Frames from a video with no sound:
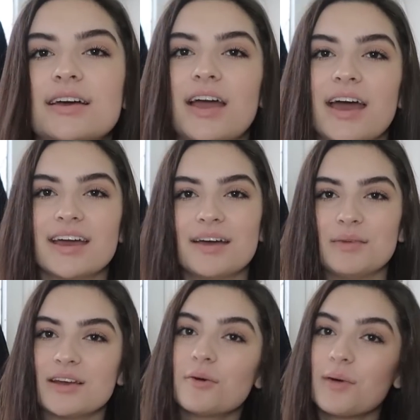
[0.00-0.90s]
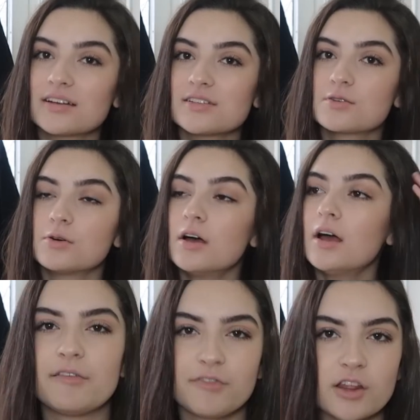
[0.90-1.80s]
Okay, I'm gonna go back to school.
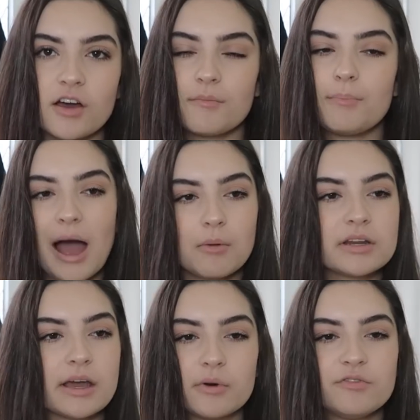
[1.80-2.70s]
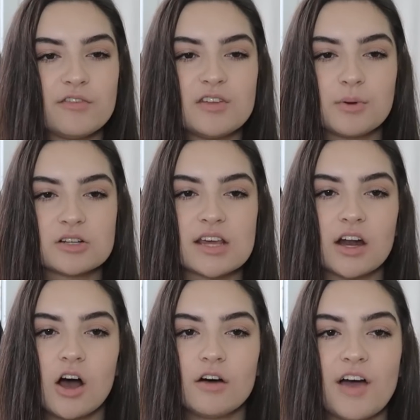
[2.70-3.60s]
But for the buy one, get one 50%
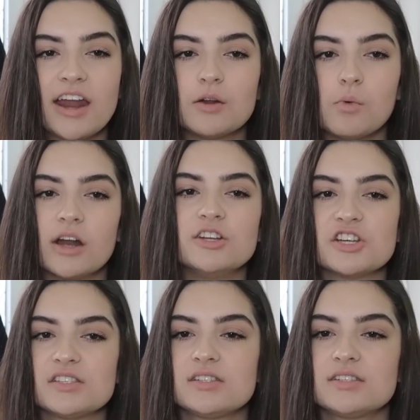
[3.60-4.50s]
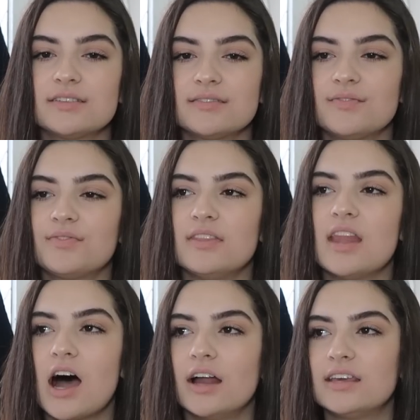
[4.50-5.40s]
off, I didn't want to just
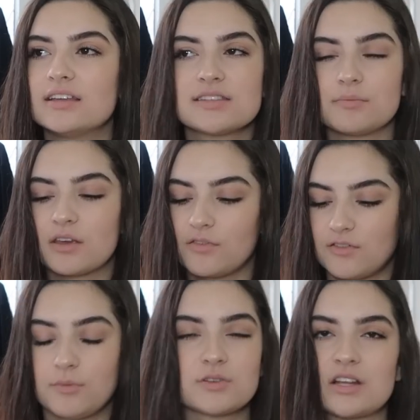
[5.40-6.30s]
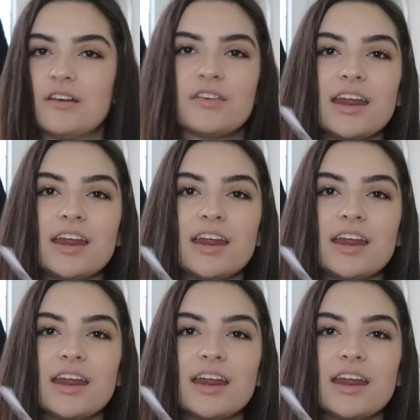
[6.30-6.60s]
not get something 50% off.